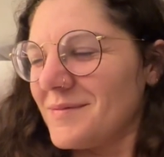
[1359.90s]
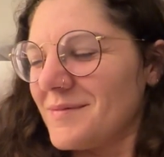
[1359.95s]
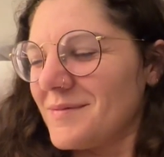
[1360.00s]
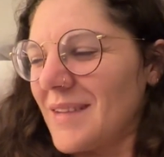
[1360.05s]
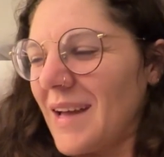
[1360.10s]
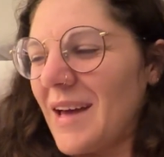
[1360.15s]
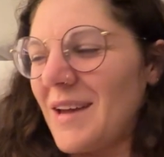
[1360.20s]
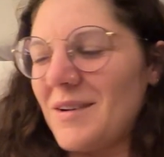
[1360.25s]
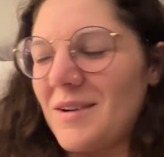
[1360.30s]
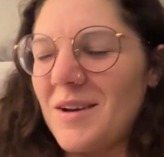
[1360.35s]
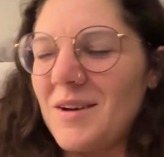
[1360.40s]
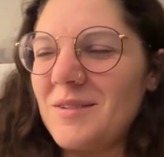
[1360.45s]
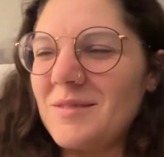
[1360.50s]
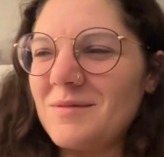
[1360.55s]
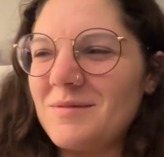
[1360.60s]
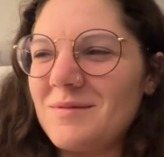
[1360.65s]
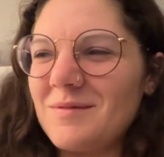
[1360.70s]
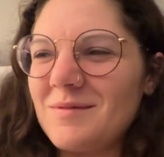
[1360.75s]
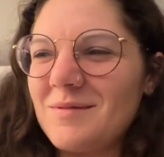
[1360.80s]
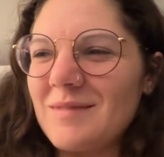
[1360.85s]
I don't know.
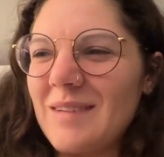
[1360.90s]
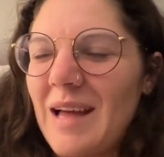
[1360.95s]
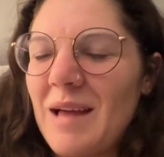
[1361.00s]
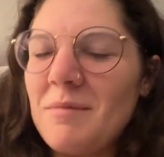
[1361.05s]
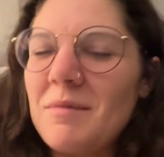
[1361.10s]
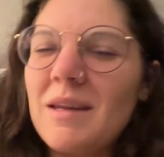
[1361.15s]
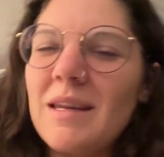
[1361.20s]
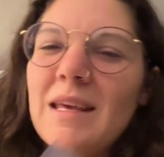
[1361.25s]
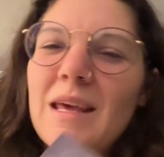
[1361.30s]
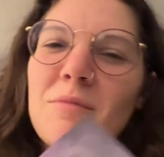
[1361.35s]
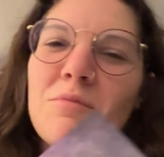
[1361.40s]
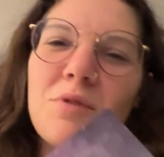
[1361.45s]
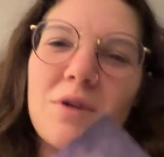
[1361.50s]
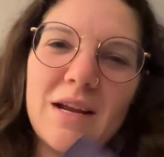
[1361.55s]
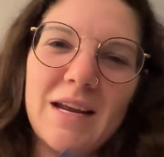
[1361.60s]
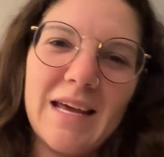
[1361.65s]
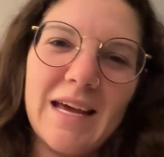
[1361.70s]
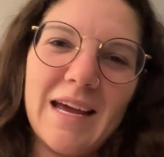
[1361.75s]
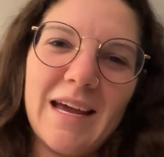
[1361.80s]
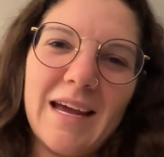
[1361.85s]
I'm gonna keep
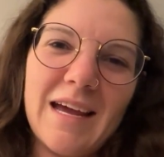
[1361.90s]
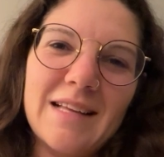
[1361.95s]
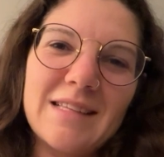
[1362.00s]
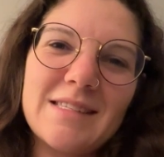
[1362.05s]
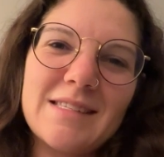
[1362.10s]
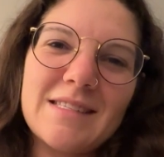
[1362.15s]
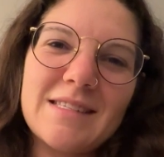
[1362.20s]
reading.